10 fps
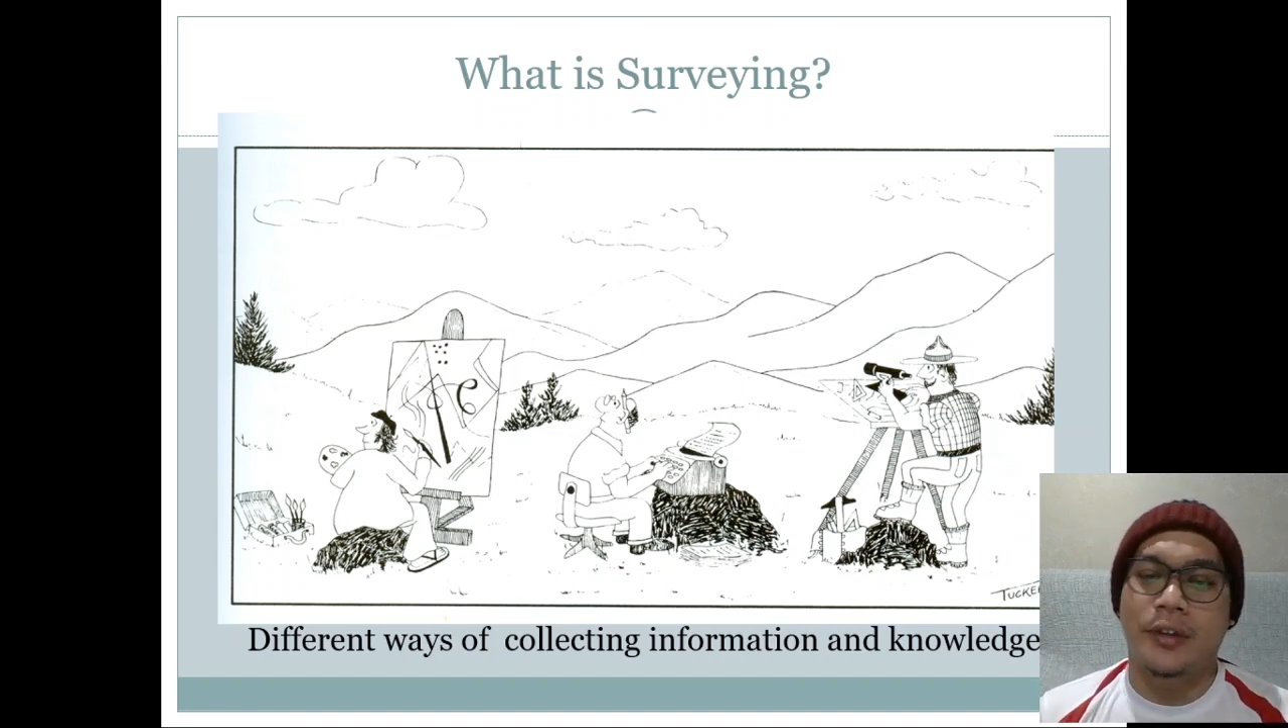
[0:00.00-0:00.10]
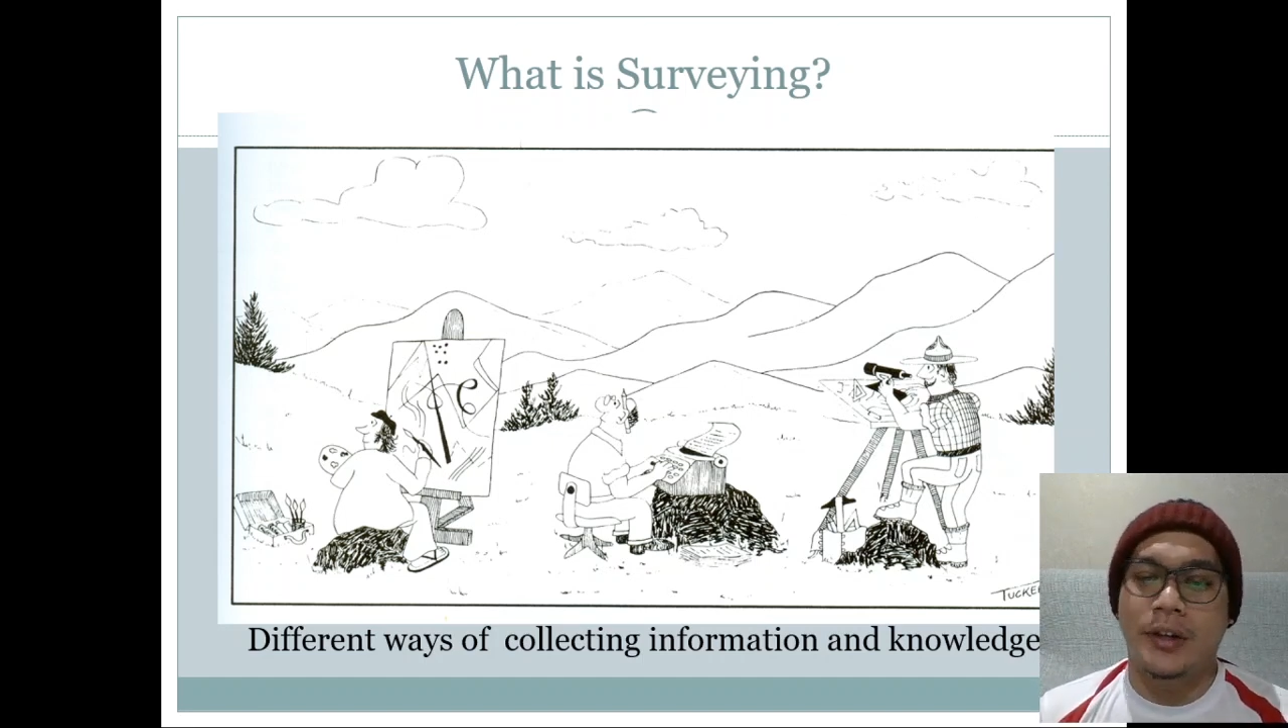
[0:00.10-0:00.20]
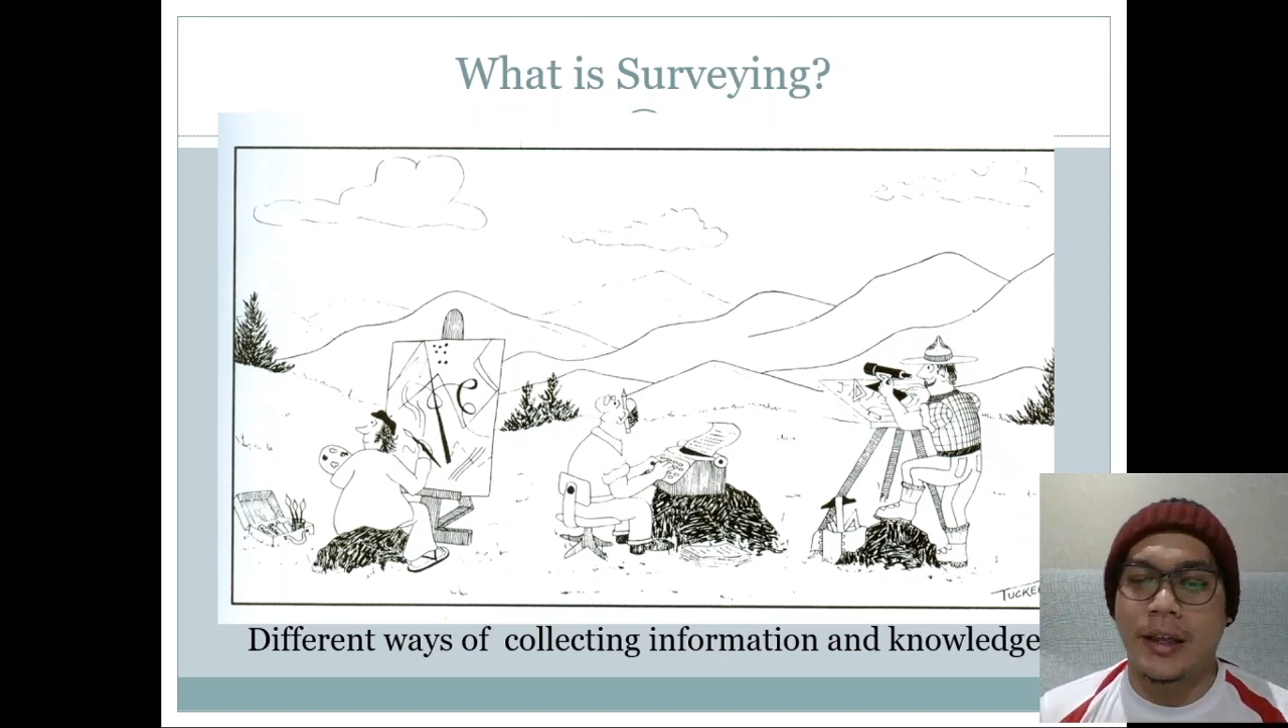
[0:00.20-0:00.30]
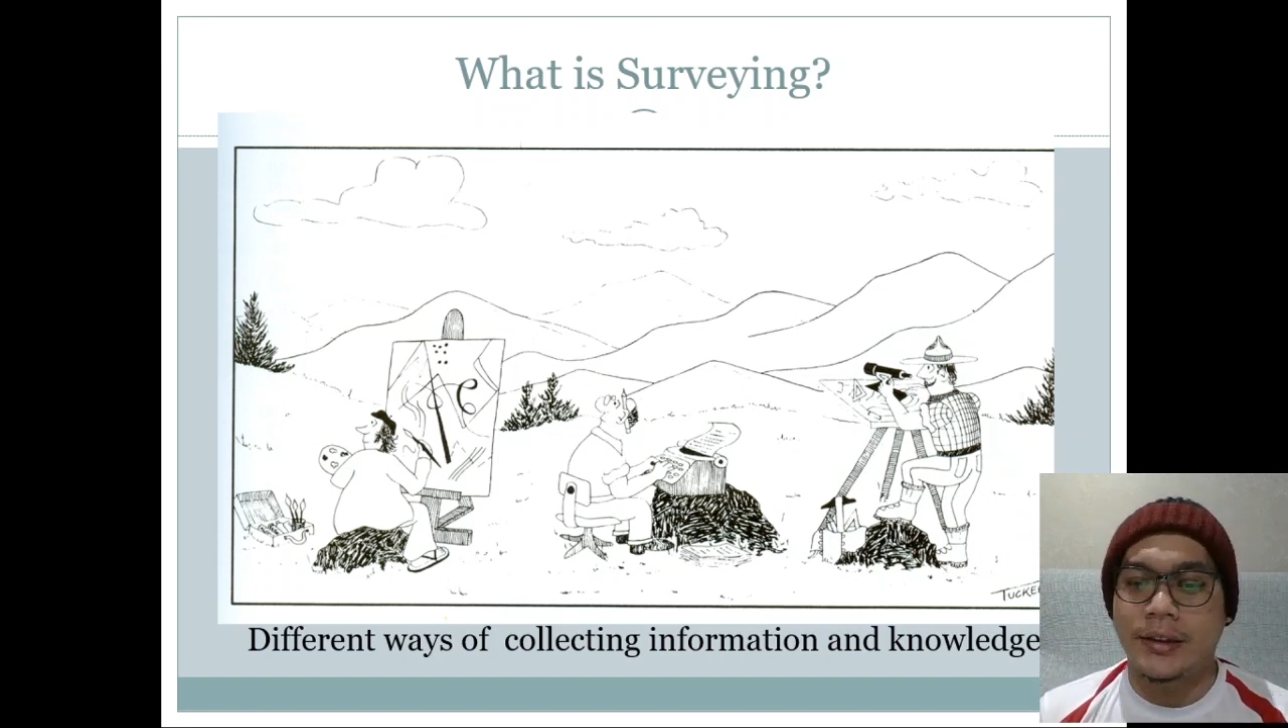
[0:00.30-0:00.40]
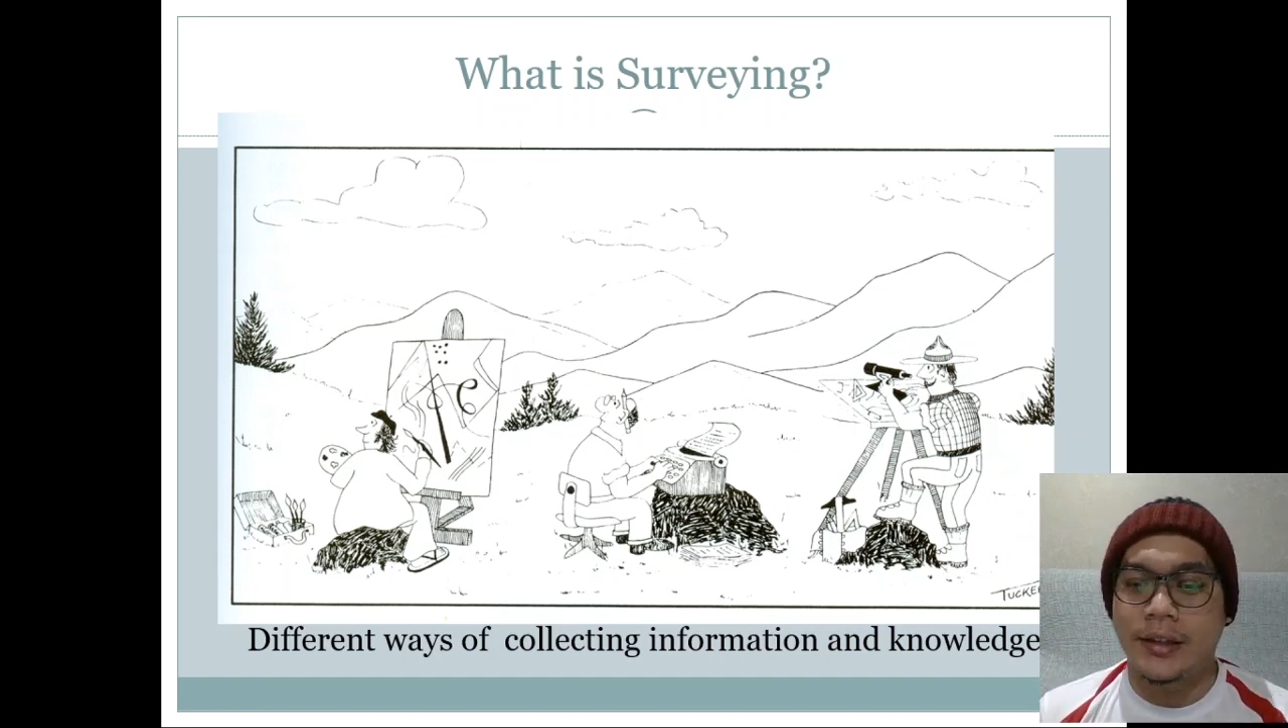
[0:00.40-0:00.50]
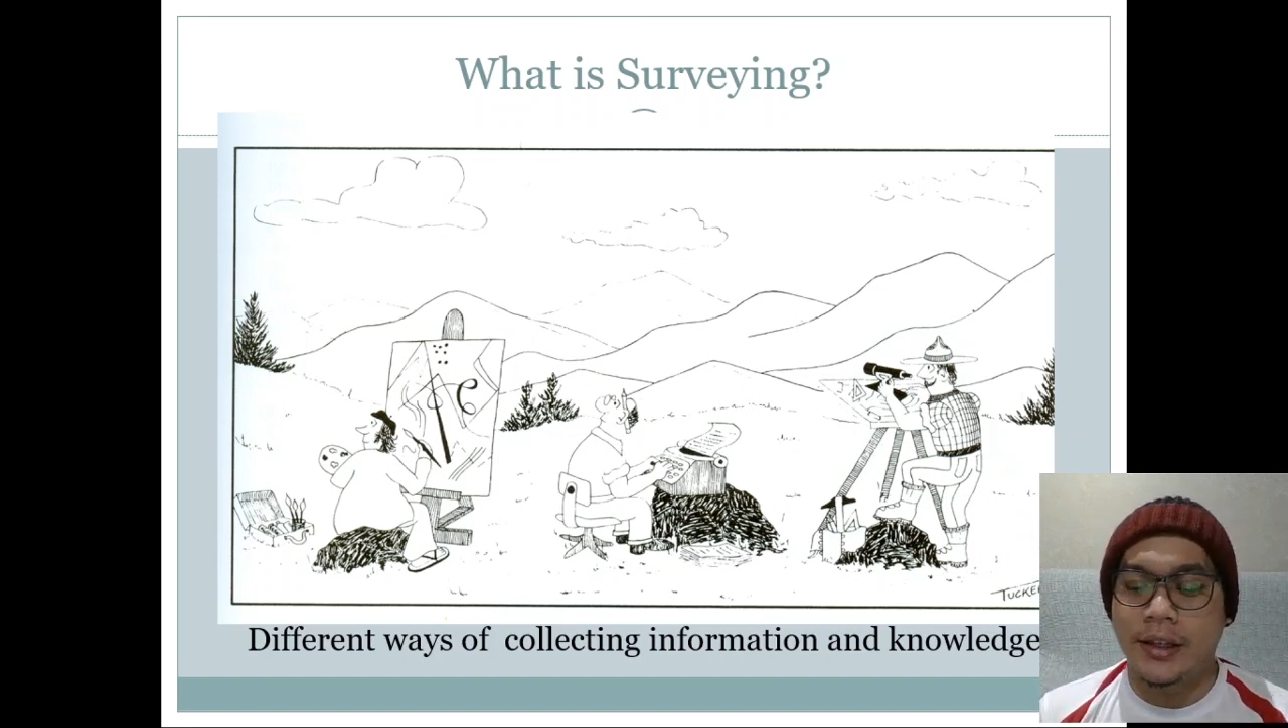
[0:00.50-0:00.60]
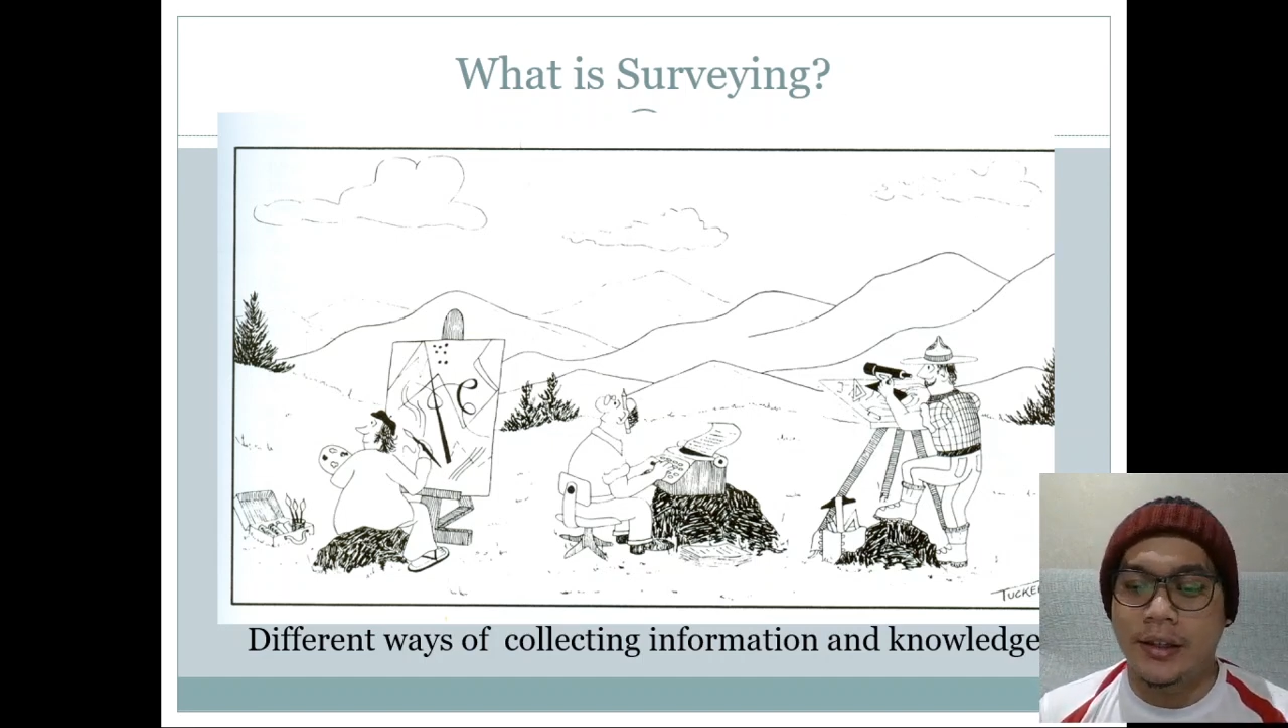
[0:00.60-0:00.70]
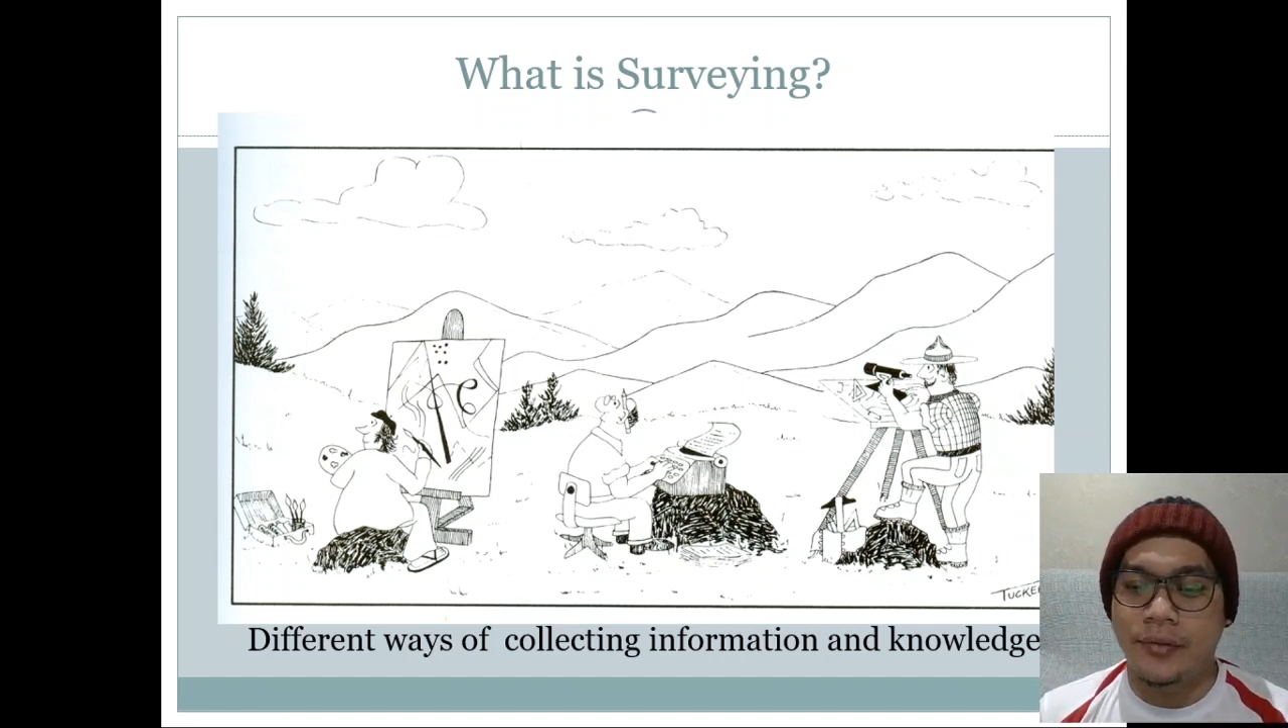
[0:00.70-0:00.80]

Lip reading: collecting